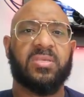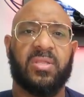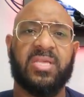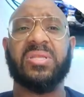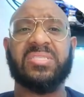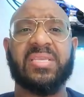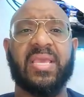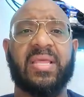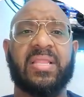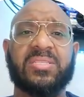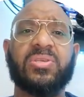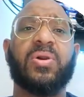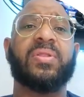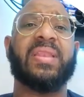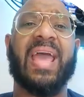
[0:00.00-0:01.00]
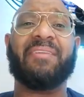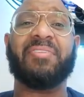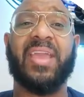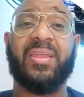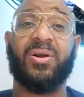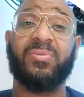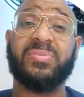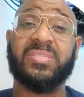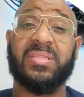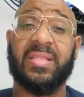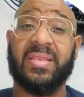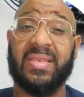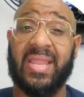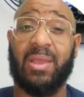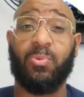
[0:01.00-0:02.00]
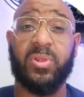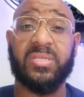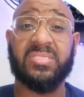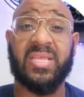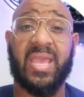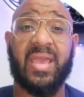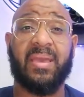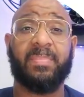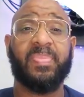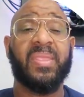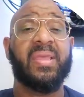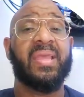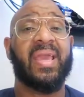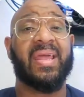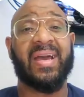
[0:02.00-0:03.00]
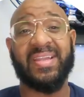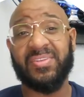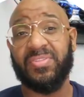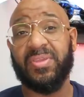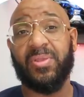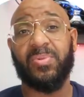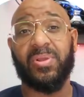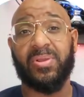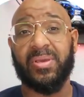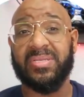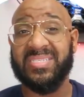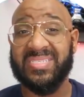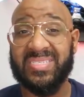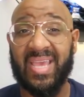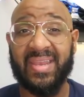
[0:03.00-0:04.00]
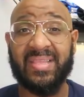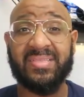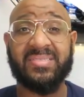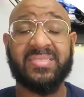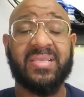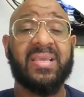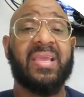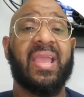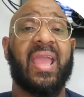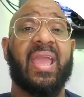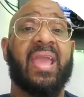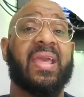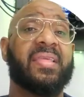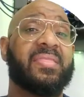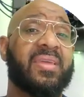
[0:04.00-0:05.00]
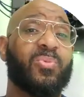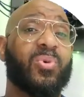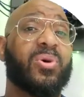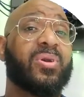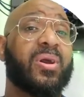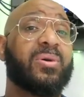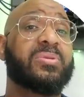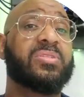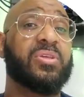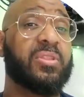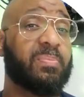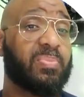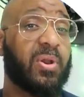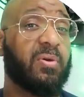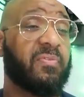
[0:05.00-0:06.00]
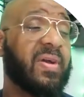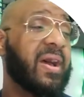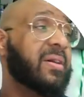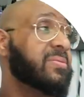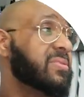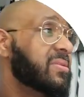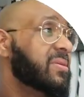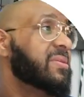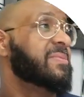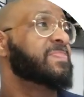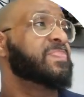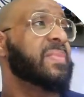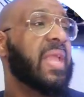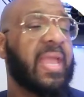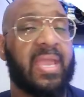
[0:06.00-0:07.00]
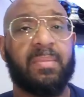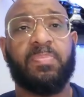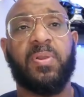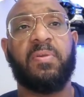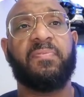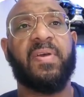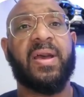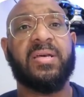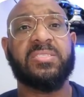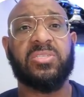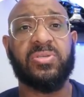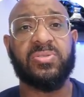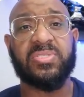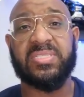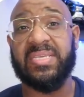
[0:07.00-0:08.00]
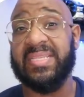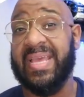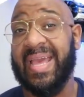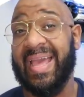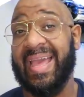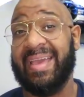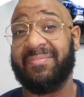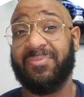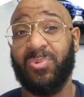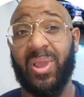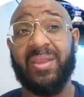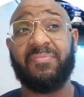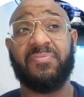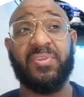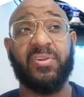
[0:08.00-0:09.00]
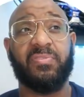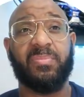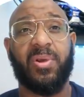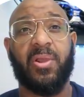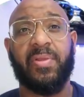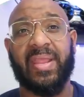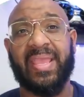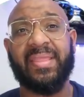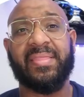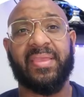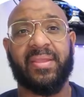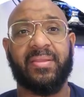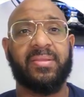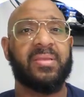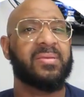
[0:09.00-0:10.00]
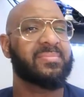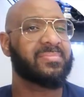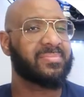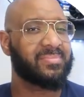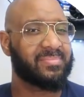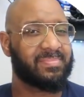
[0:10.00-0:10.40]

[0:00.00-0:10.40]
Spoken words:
So once again, let's go and navigate over to the network tab. And under there, we're going to go to settings, and then we'll go to the profiles. And profiles, you'll see that I have quite a few of them already in there.